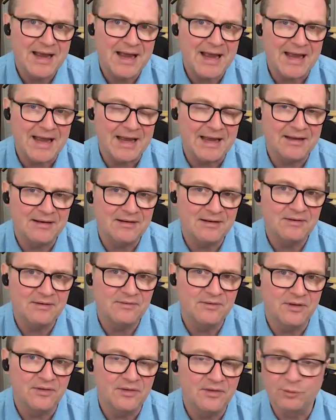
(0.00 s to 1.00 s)
And
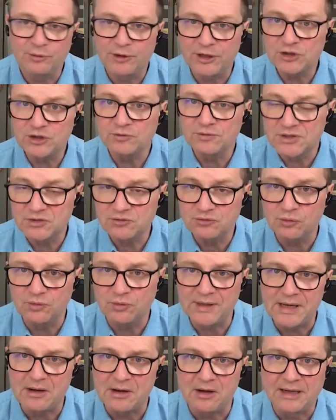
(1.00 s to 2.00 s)
the pressure is
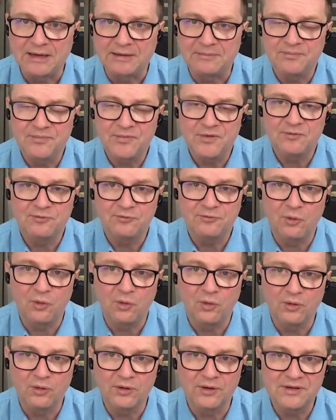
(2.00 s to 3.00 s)
truly on
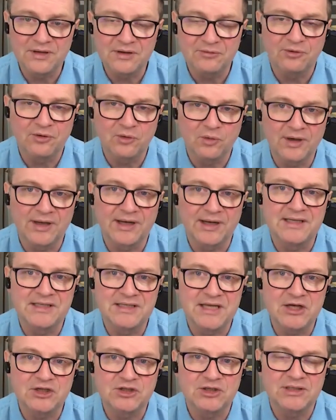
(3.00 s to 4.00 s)
for different
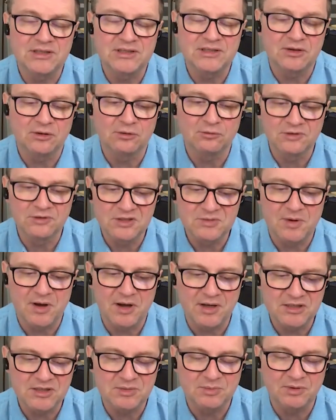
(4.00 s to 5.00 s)
organizations that are
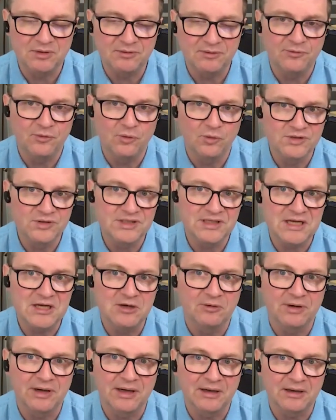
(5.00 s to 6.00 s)
responsible for
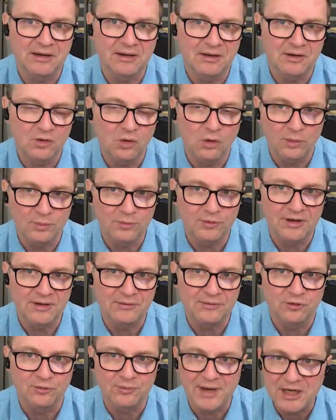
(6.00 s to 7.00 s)
securing corporate
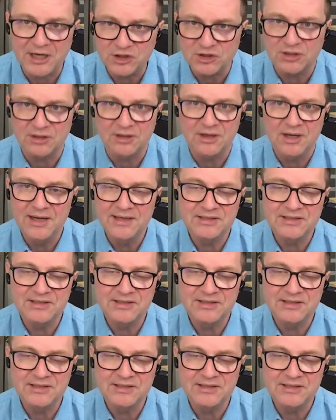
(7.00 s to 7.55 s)
information,